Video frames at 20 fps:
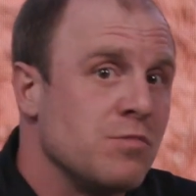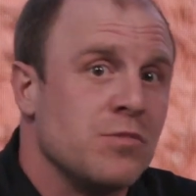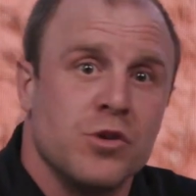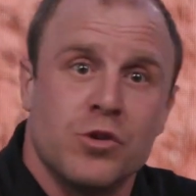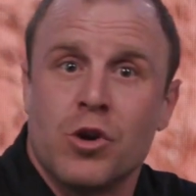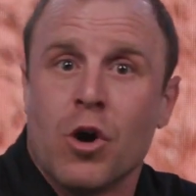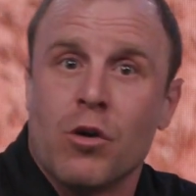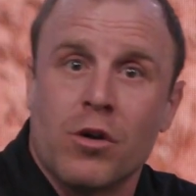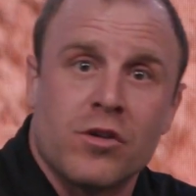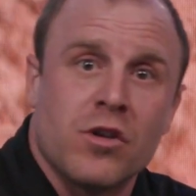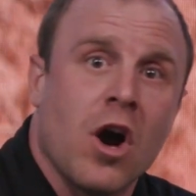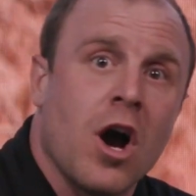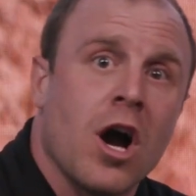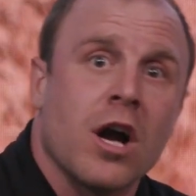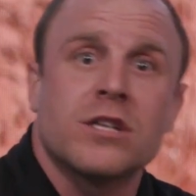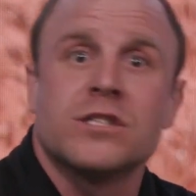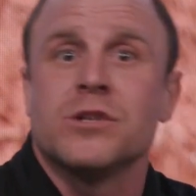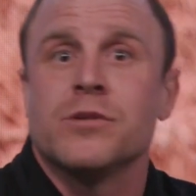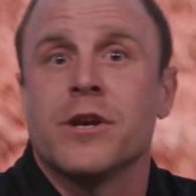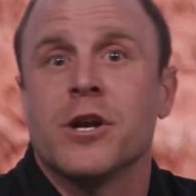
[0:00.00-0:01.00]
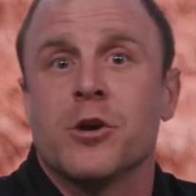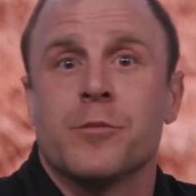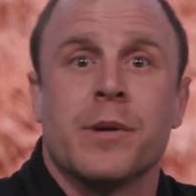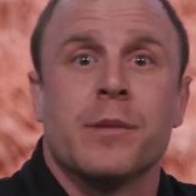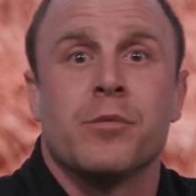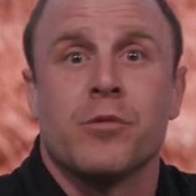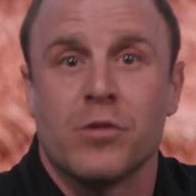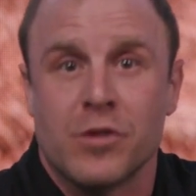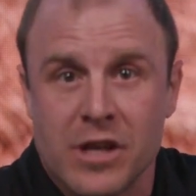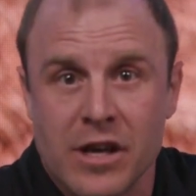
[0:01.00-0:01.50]
You go to talks, you hear
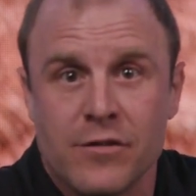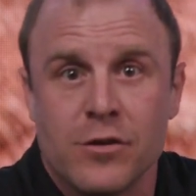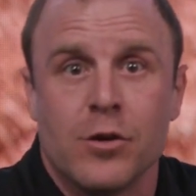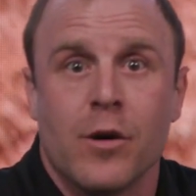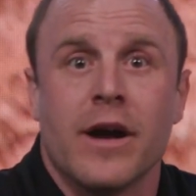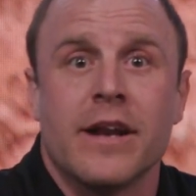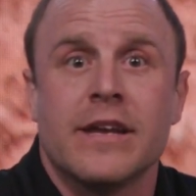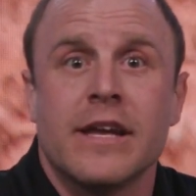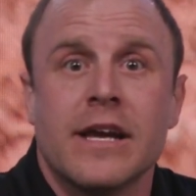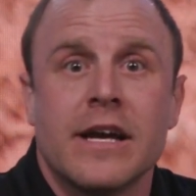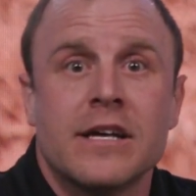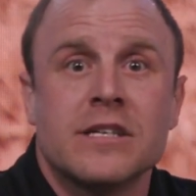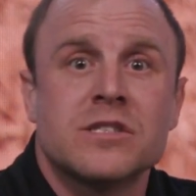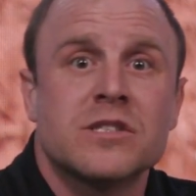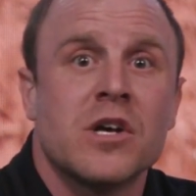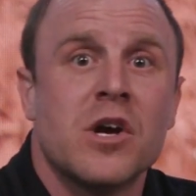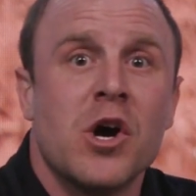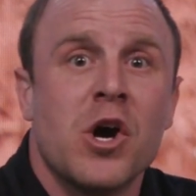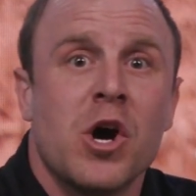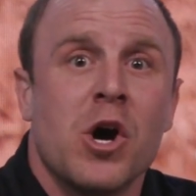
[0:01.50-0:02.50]
people give you ideas,